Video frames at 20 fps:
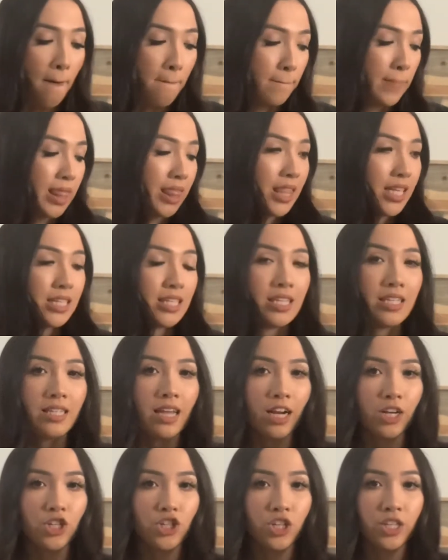But this is
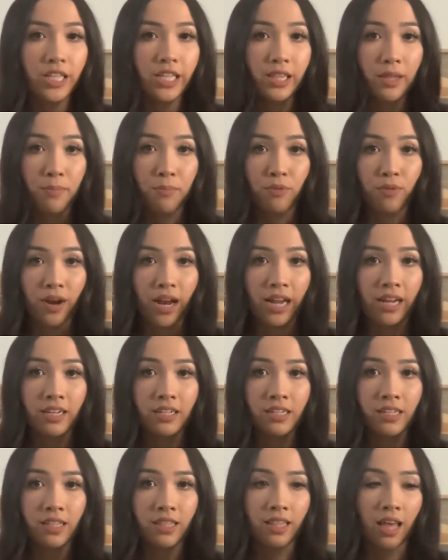actually the
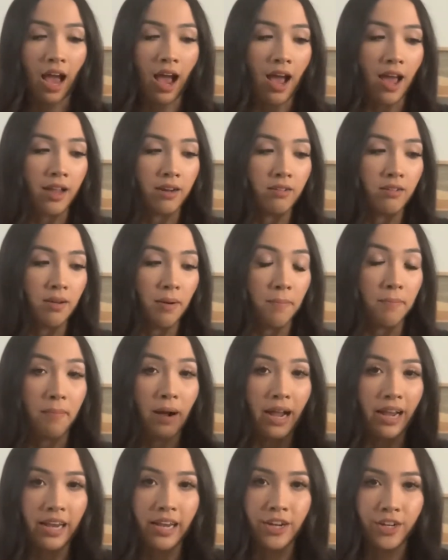brand that
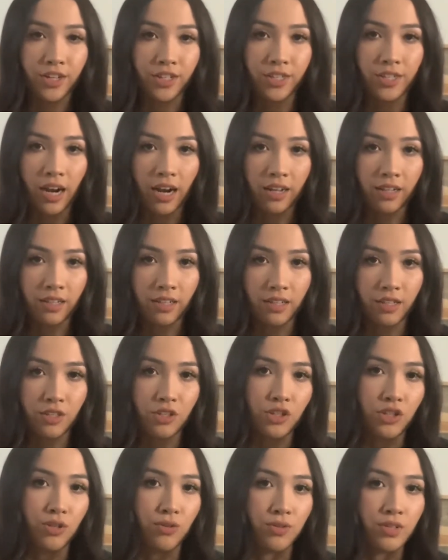my
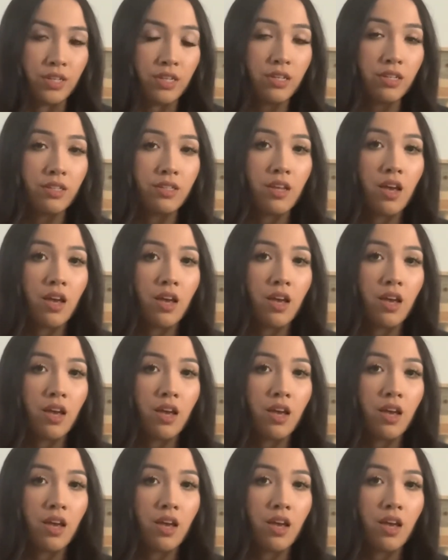hairstylist uses